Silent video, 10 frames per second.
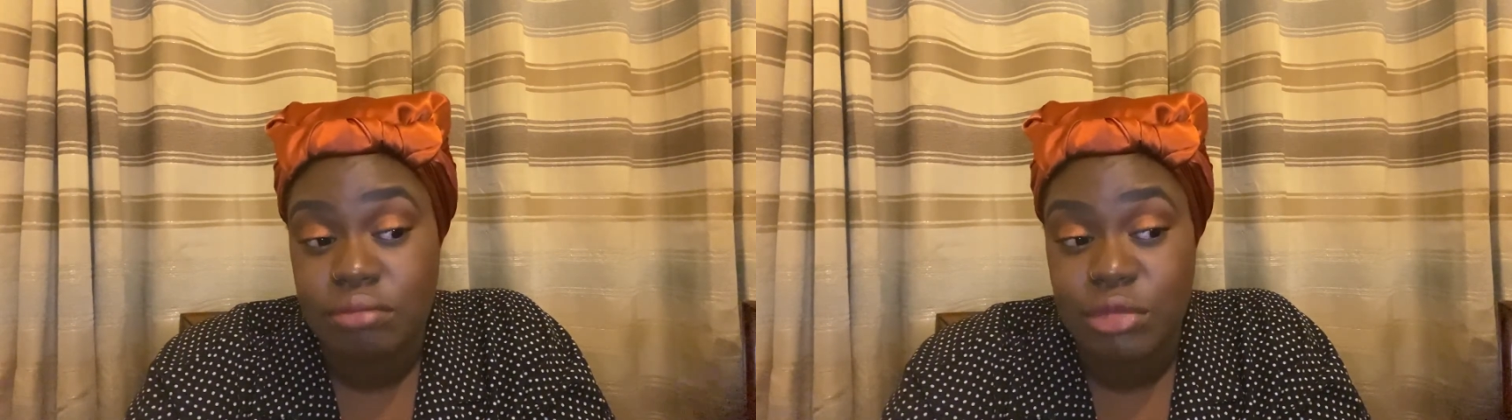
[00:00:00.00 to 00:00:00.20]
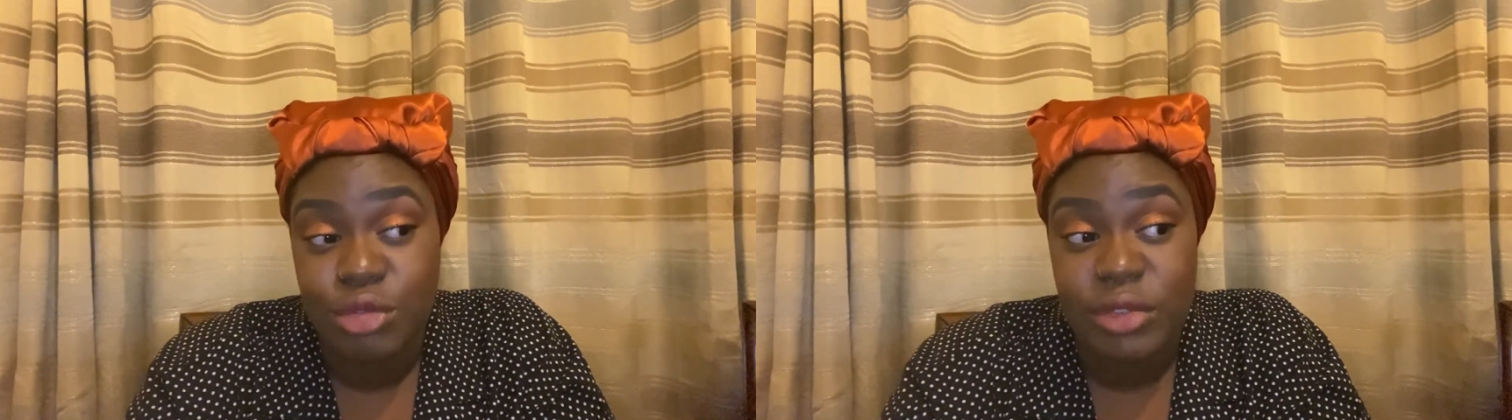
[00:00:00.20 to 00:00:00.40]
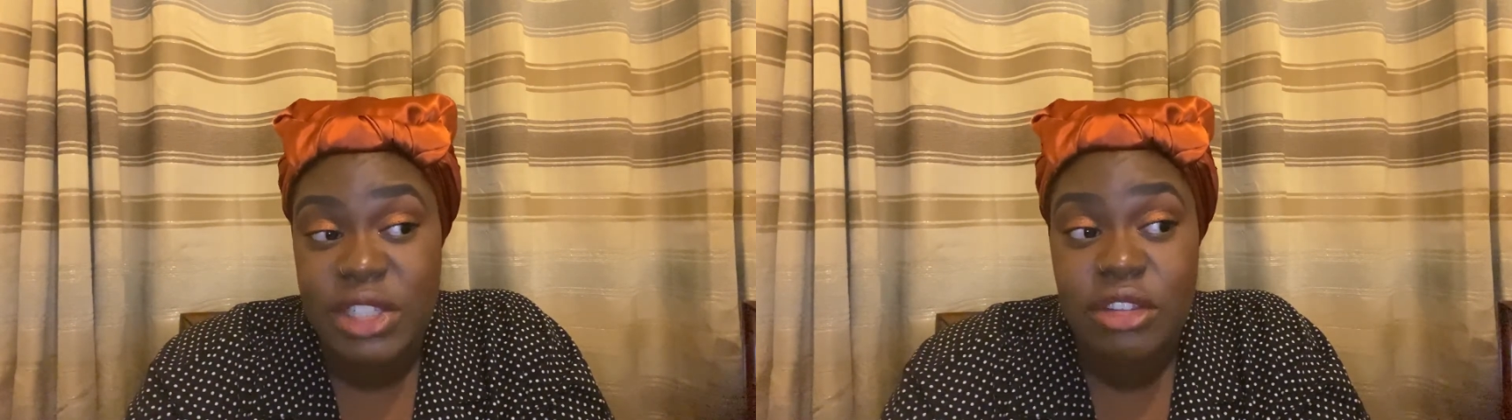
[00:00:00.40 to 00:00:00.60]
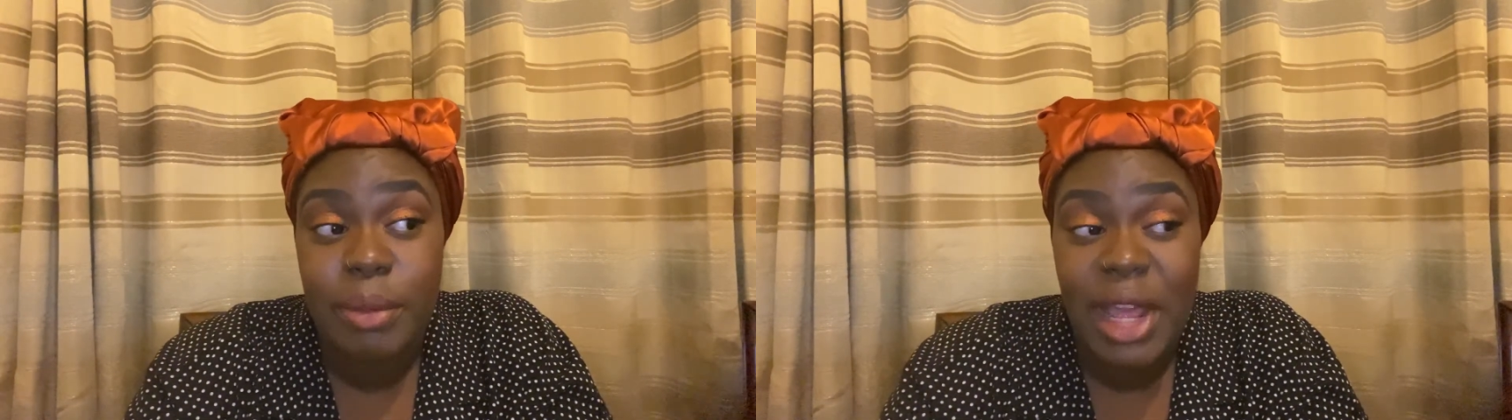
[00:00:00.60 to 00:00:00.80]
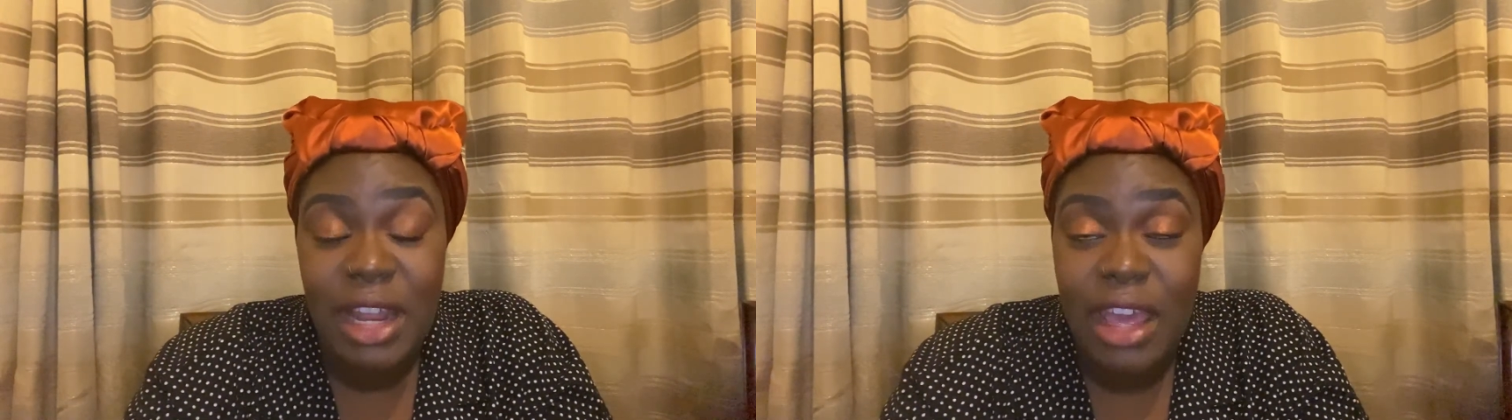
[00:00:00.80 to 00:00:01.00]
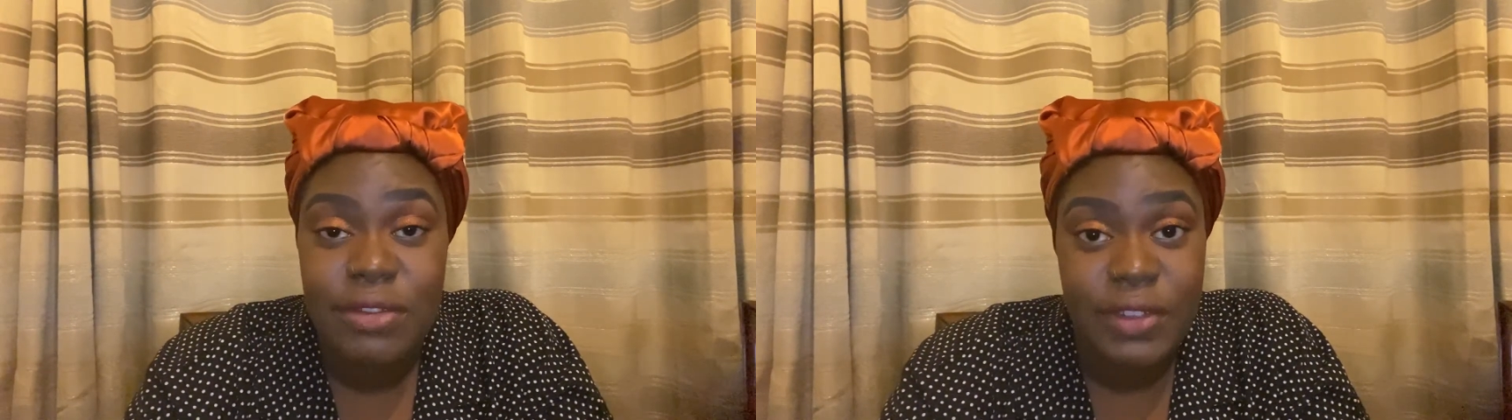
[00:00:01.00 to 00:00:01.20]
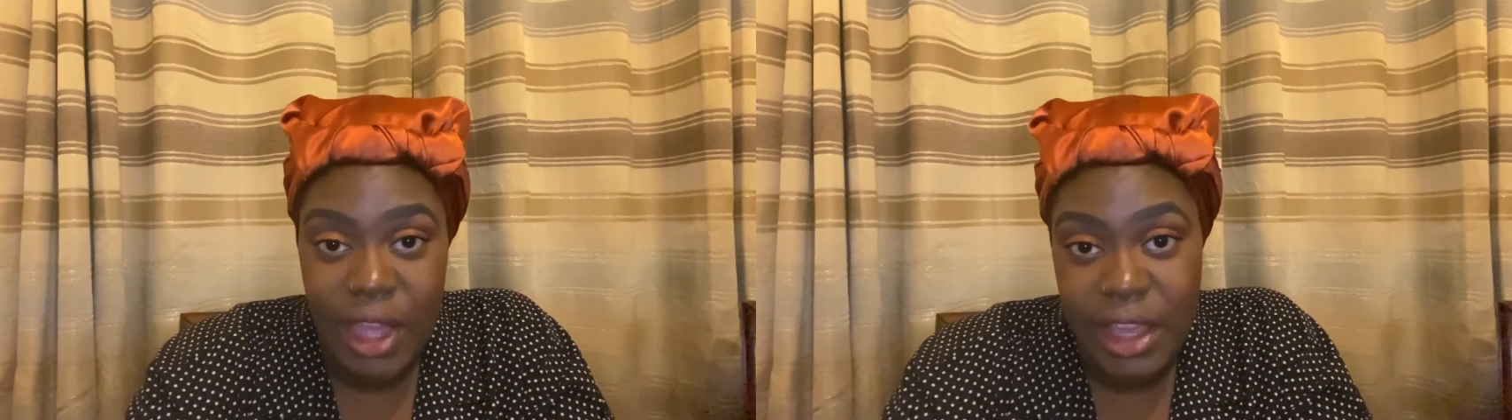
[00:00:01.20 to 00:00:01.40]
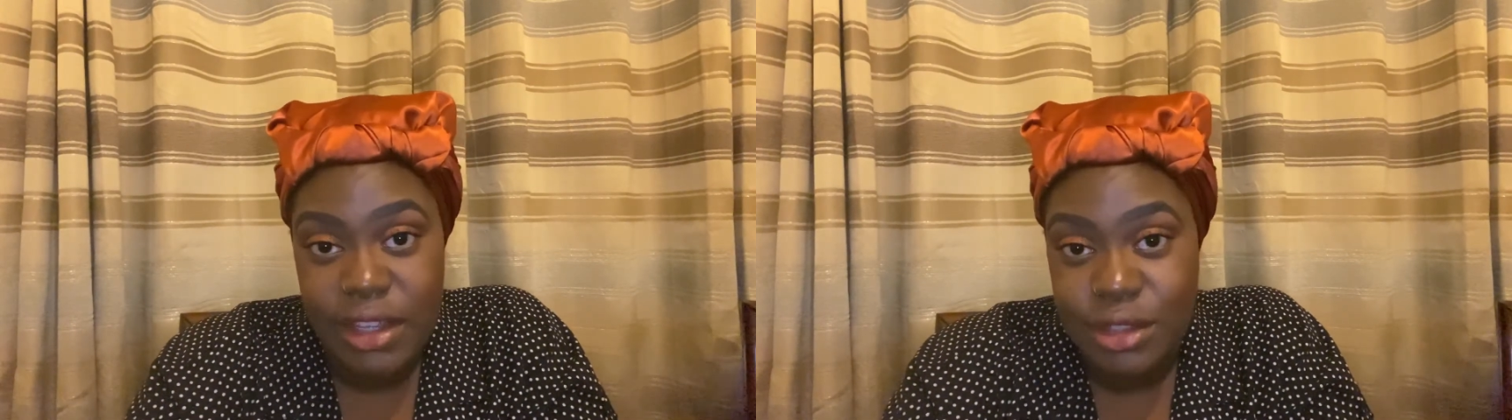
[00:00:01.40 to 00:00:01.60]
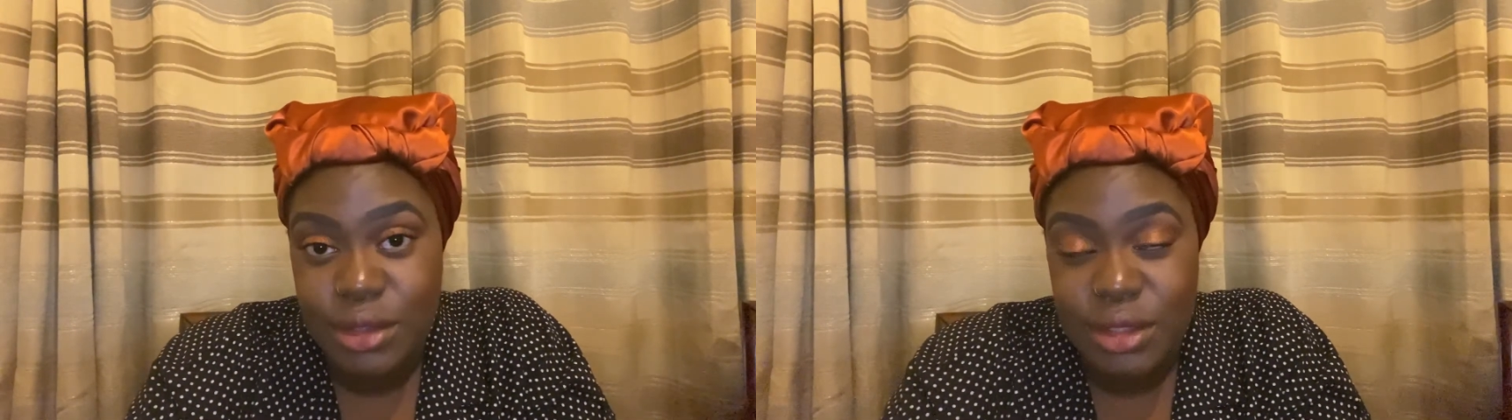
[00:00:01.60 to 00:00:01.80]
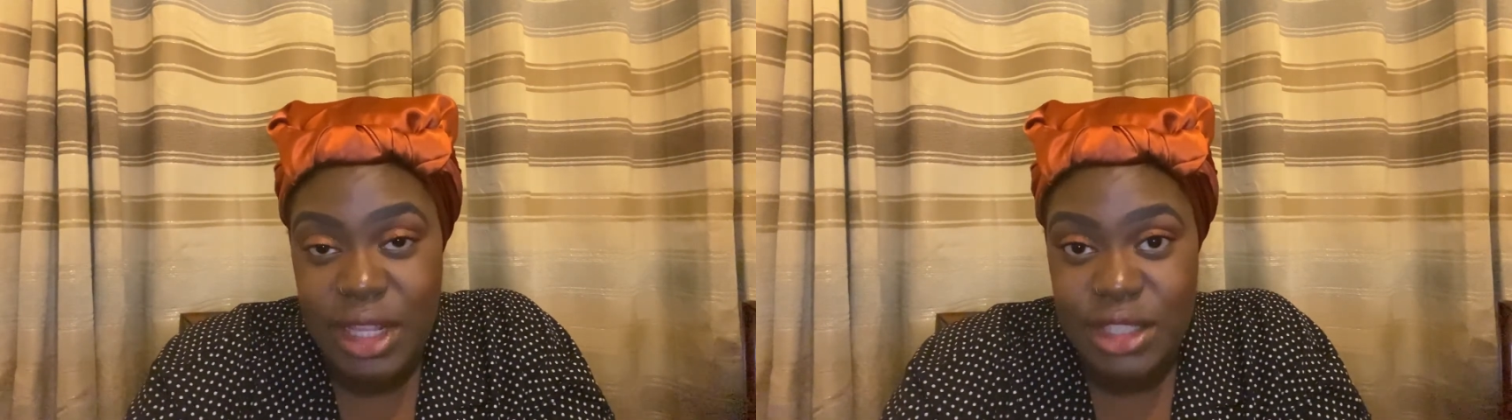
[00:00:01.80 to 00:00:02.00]
the rest of my life, I can
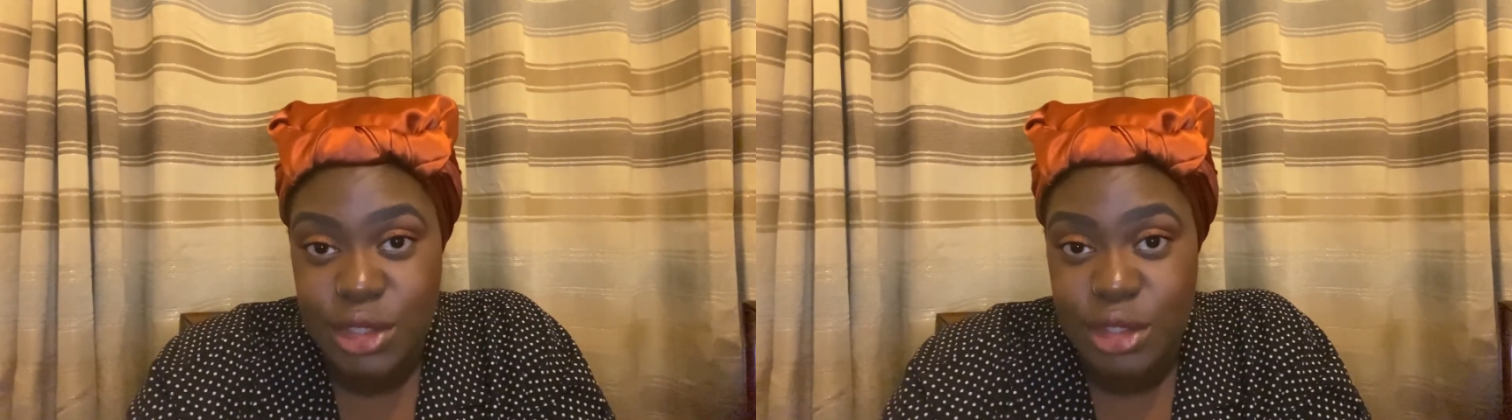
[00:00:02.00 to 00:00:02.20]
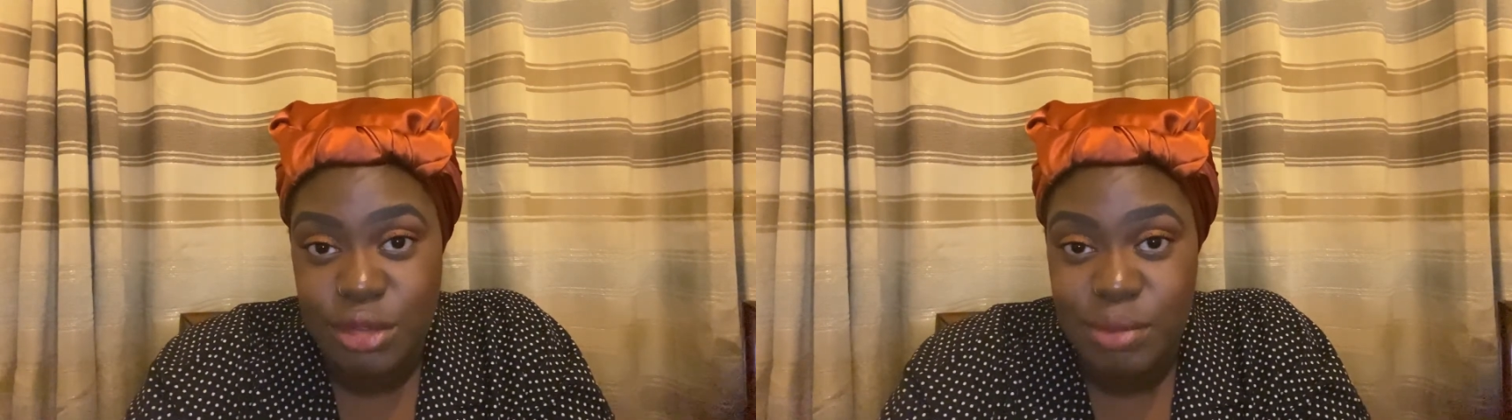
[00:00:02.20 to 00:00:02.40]
do that too.